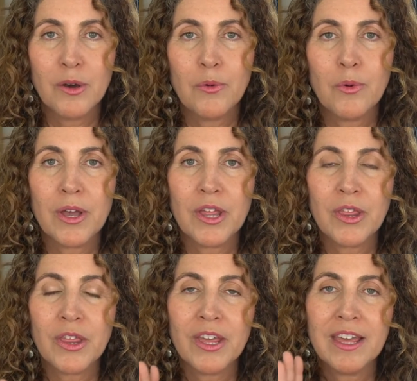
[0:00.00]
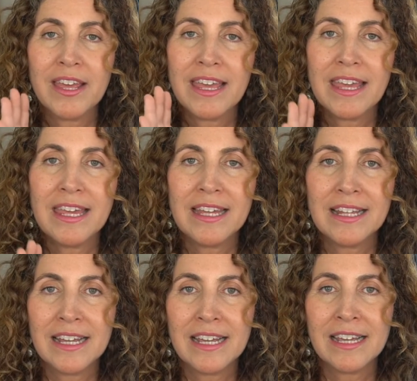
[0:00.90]
with
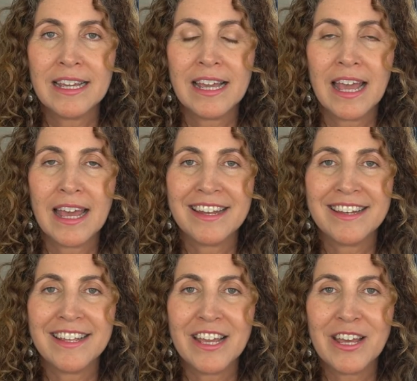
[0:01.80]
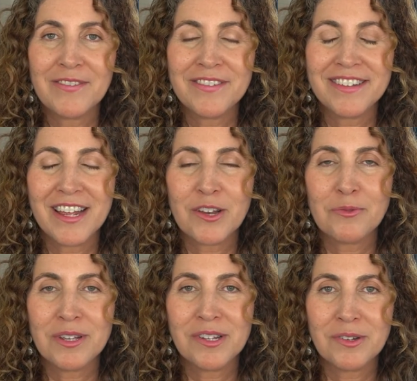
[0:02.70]
healing and gifts and
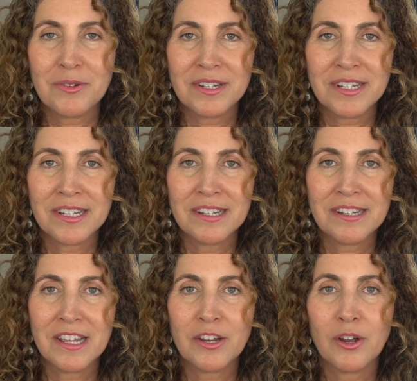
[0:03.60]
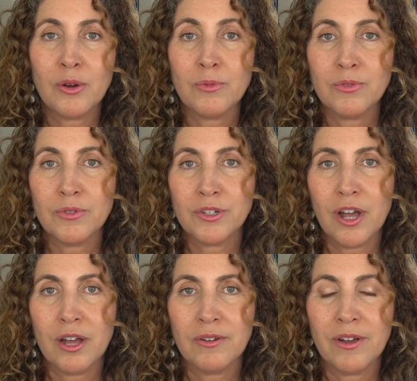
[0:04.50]
resources in our root
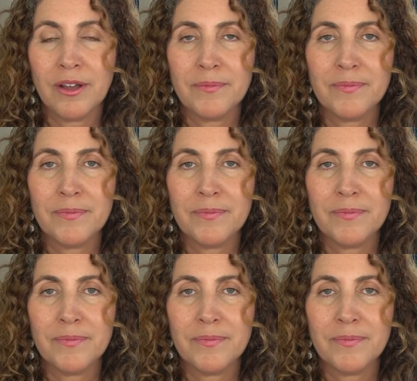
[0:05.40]
chakra.